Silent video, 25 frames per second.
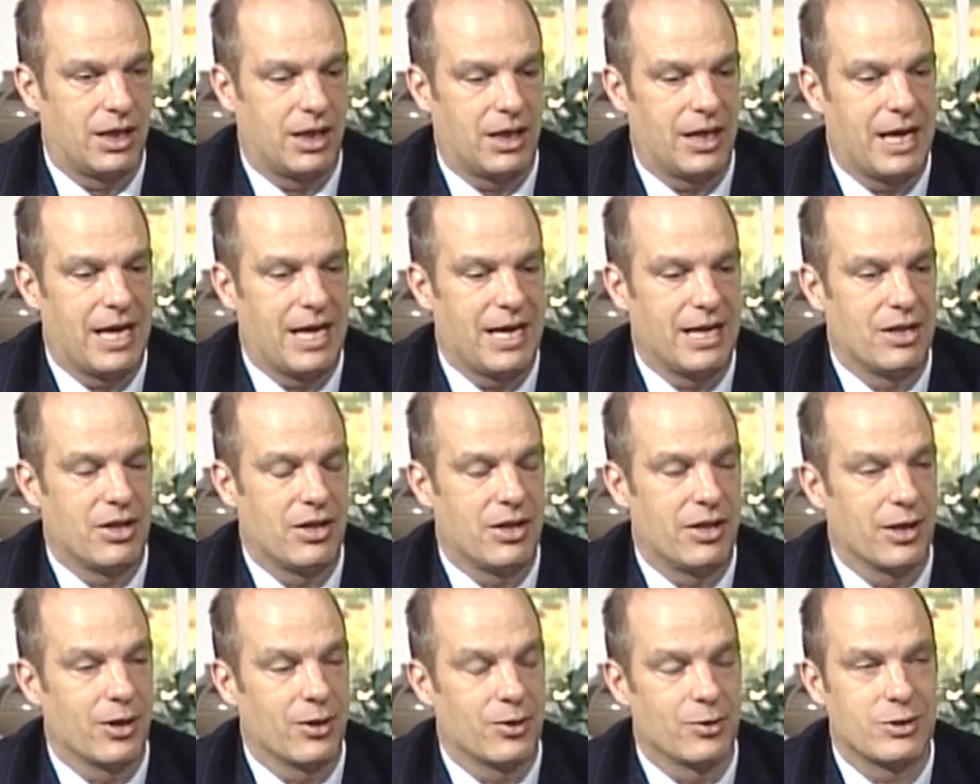And
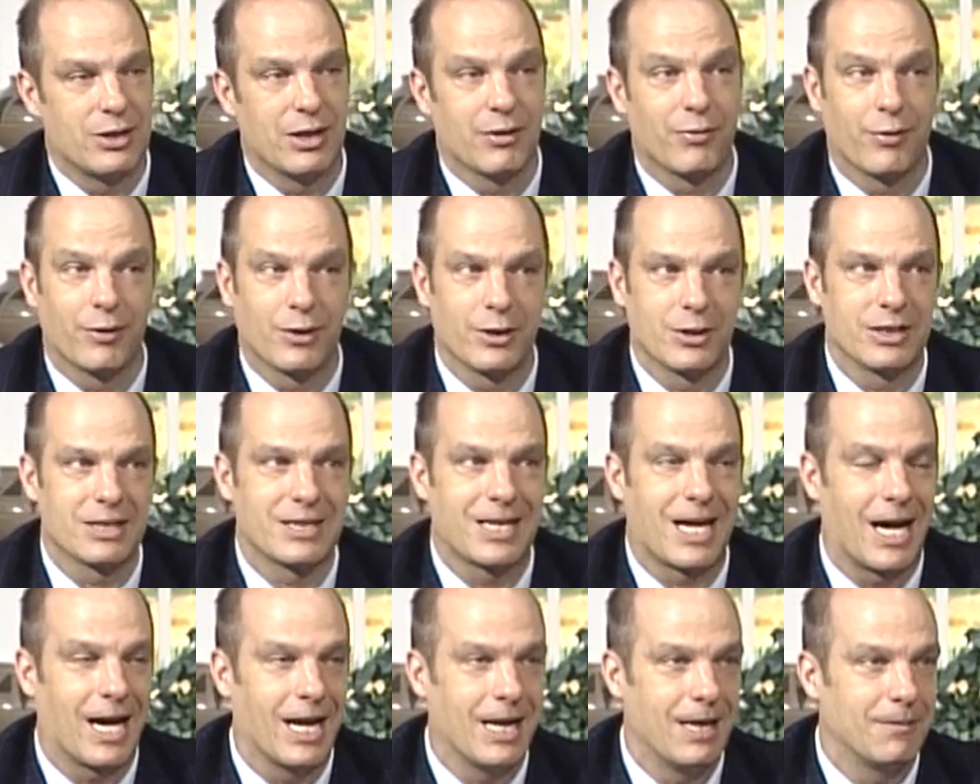there are different
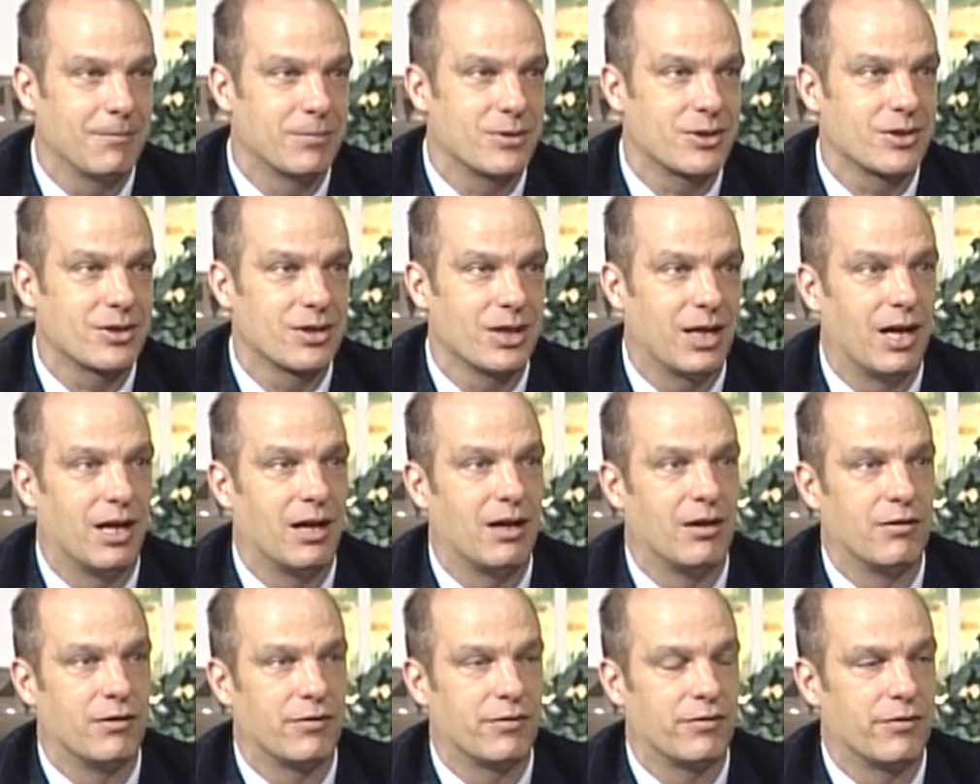types
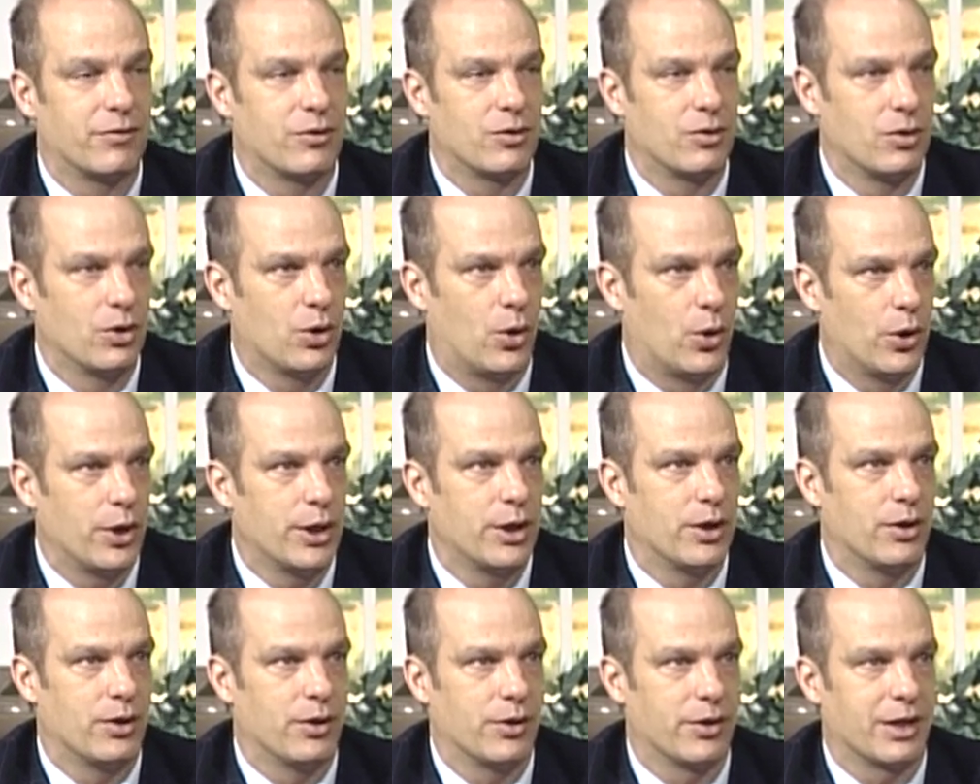of
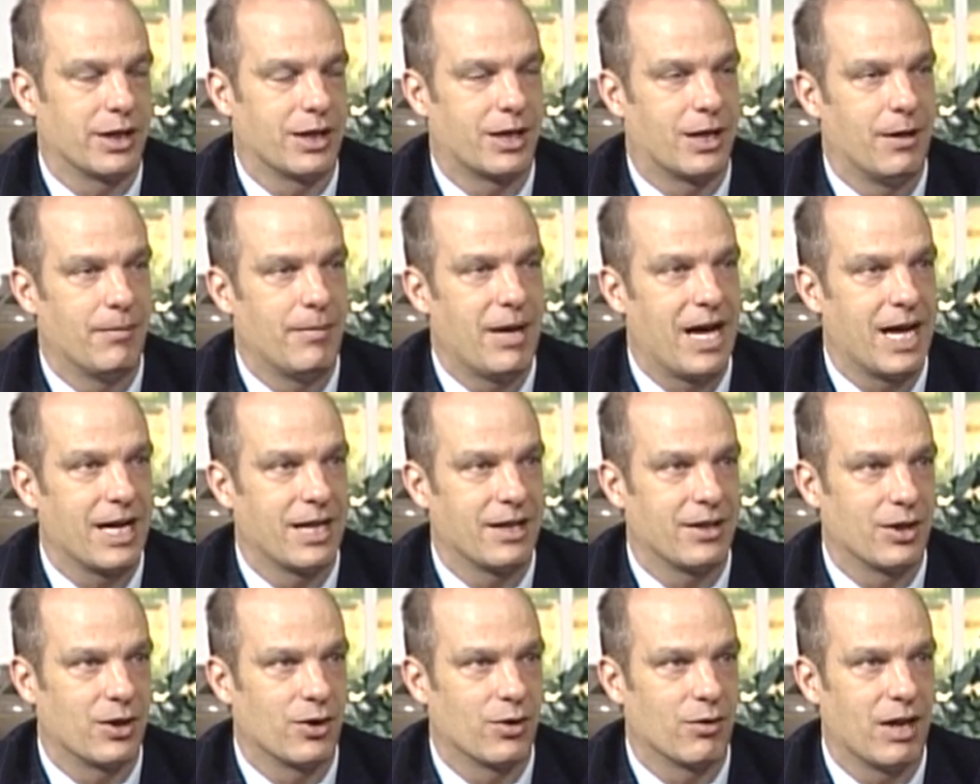oil that come out of
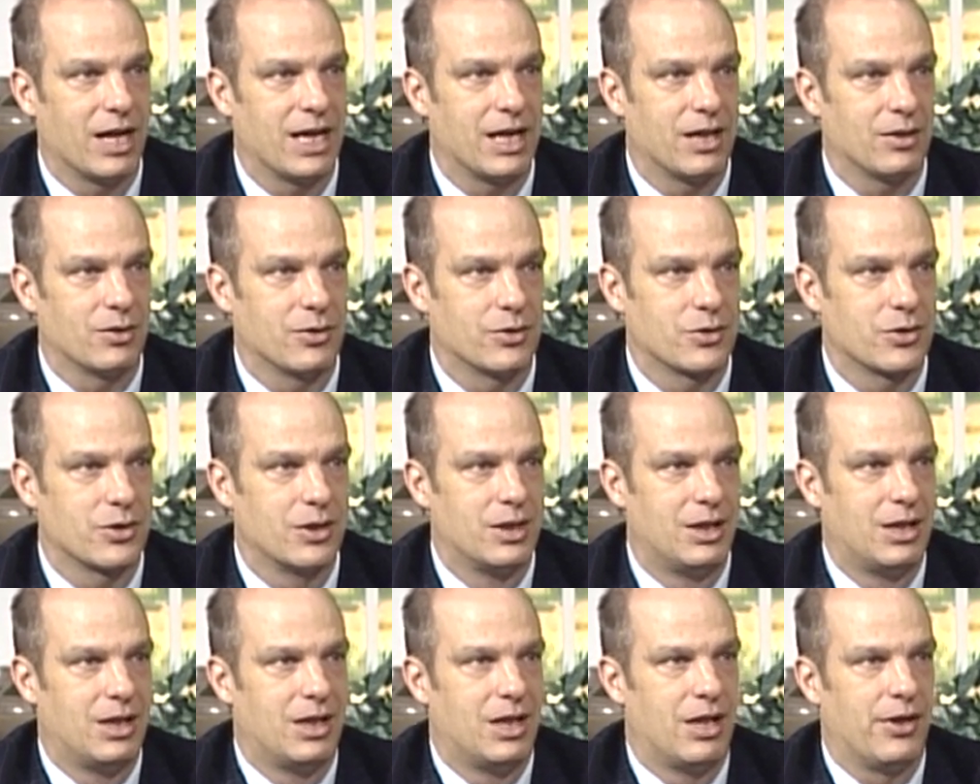the ground.
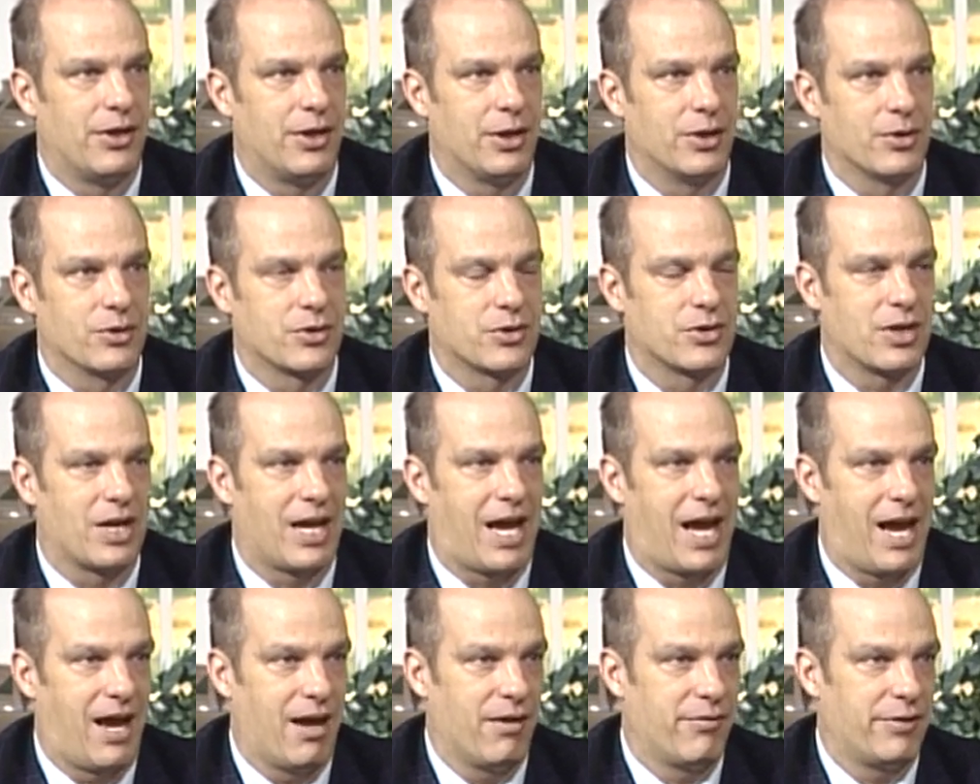There's
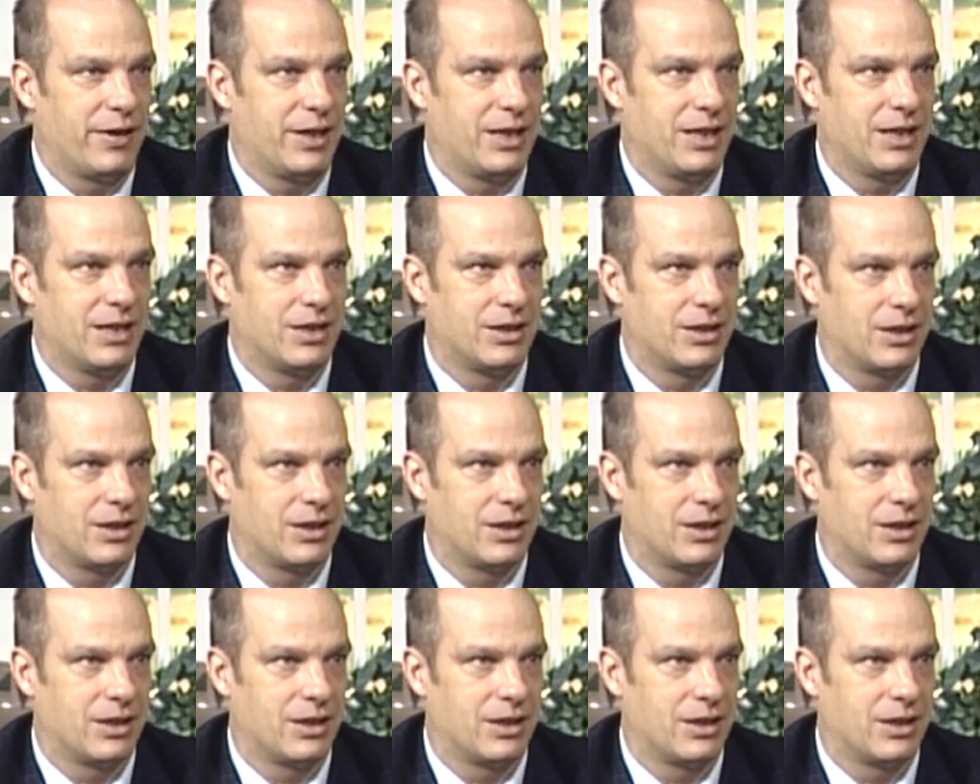heavy